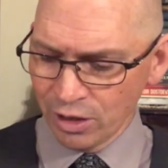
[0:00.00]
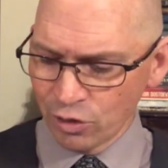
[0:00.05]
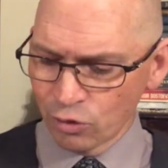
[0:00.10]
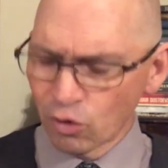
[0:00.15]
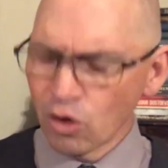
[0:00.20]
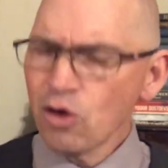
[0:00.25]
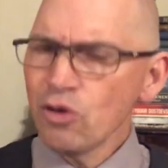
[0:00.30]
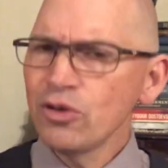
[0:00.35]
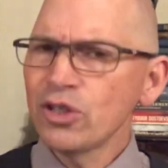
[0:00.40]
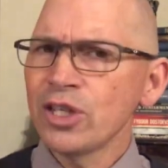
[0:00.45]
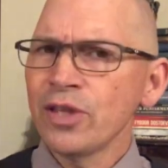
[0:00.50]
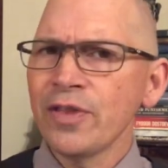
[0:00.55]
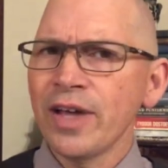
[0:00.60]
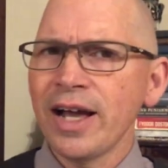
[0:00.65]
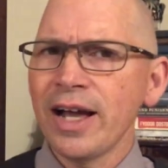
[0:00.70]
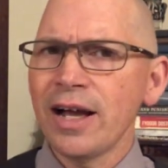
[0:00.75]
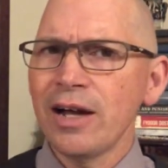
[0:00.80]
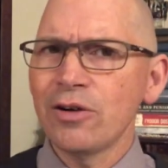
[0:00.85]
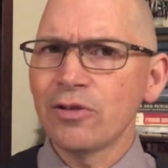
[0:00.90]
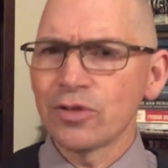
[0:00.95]
Rogues in the
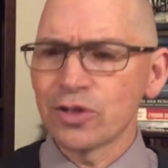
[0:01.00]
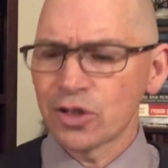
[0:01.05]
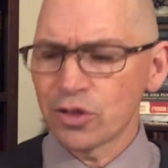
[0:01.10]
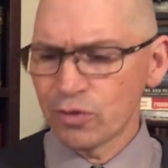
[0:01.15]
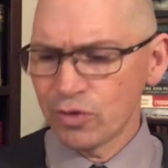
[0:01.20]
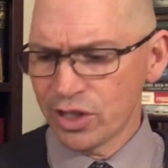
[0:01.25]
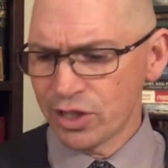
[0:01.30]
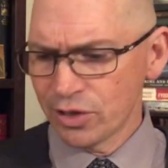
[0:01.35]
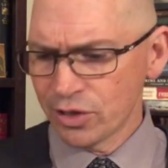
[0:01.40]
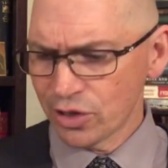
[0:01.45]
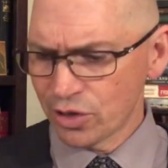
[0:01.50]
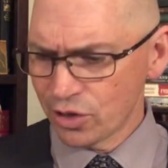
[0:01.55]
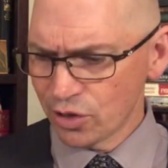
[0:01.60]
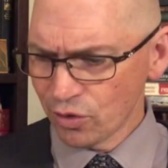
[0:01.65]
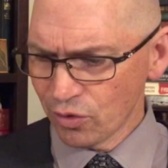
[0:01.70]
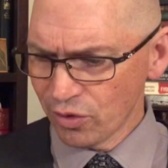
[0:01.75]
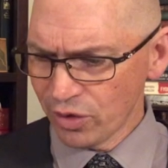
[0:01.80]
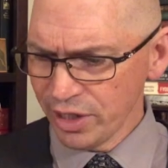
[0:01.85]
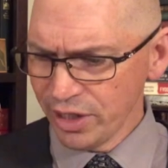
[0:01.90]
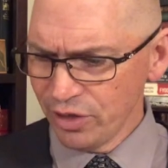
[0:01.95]
House, which is a
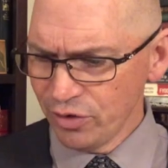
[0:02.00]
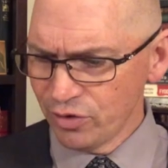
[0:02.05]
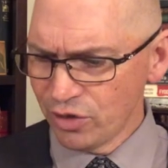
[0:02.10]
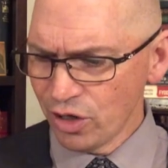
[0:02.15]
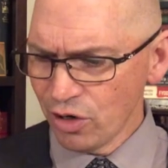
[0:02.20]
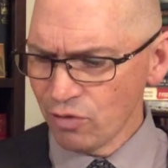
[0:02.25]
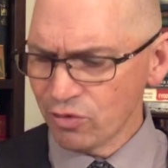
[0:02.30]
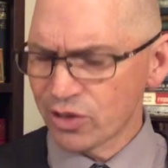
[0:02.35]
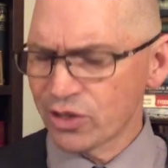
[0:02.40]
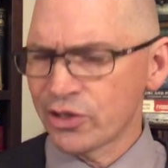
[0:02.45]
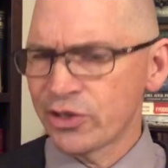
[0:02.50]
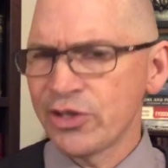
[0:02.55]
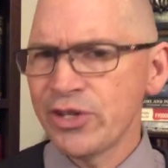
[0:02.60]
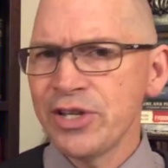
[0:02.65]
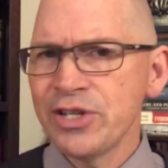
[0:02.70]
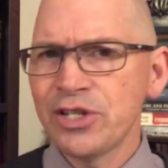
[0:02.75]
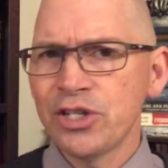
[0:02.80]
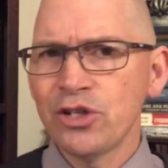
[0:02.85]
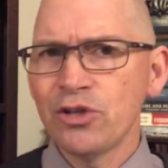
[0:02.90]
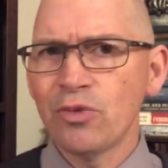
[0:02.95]
story you don't
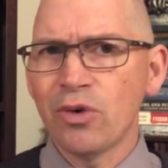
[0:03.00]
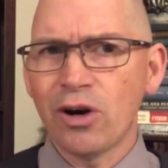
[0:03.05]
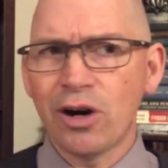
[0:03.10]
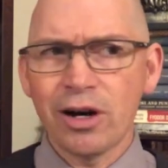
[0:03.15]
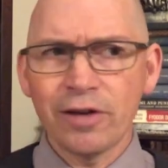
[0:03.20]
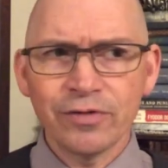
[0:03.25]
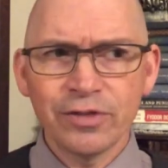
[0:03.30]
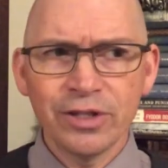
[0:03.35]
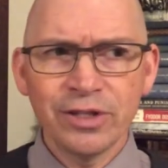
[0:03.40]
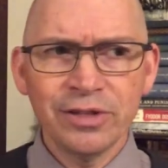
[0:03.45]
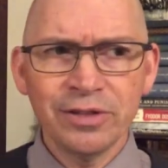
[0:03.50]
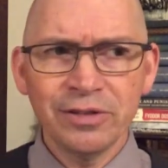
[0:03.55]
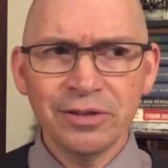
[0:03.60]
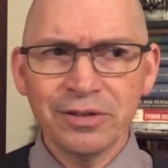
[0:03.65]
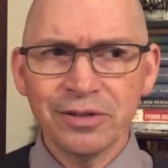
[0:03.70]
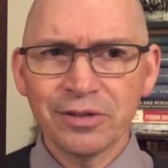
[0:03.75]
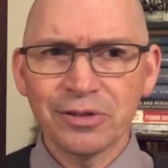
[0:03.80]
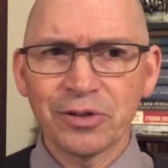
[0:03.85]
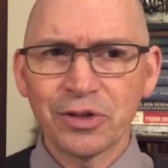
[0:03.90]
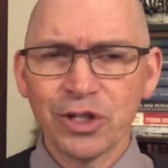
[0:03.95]
see too
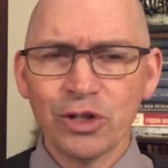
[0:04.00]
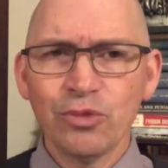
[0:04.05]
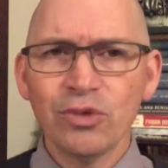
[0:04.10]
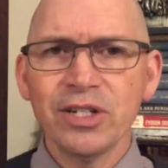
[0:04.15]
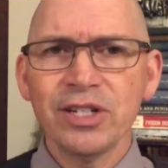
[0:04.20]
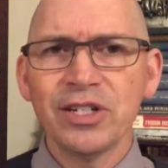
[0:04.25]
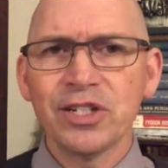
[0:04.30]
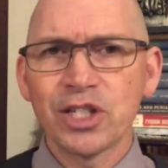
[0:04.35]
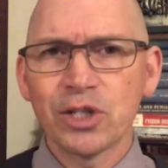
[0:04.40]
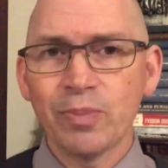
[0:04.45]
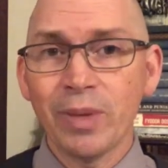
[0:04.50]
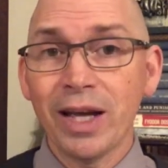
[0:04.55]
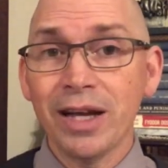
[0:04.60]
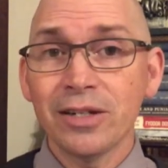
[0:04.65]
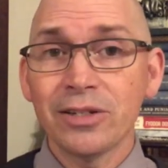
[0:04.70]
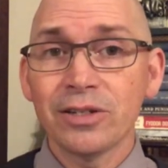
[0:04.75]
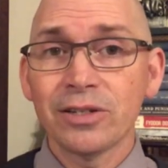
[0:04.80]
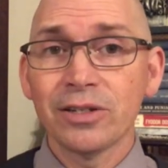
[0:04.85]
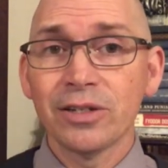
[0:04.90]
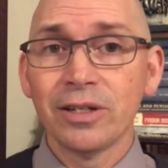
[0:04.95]
often or you wouldn't
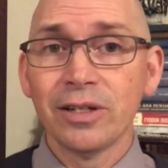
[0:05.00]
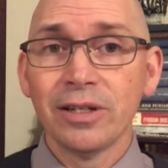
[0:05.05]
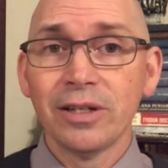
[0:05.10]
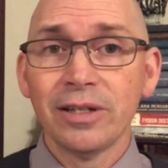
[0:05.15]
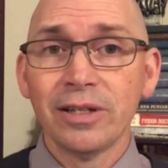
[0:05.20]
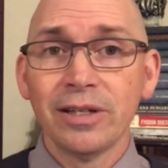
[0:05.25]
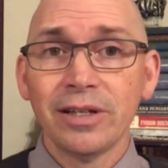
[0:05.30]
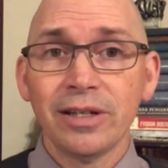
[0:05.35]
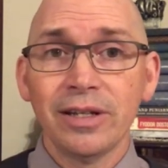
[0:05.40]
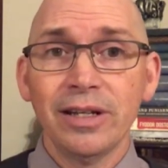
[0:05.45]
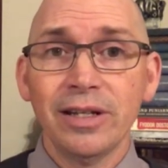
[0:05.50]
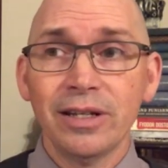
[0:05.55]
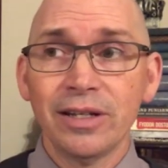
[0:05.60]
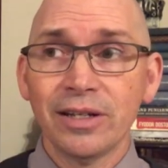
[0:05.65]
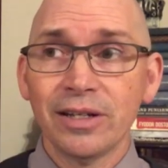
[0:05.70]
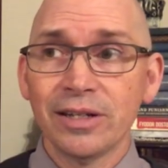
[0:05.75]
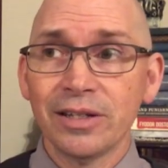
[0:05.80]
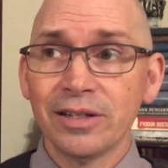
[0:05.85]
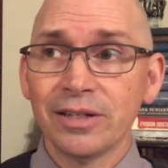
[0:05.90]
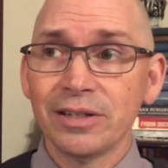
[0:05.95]
expect in
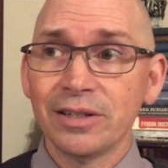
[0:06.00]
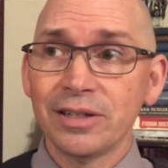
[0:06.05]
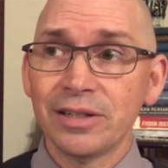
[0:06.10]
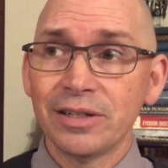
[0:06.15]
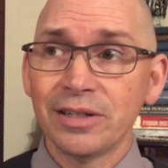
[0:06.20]
a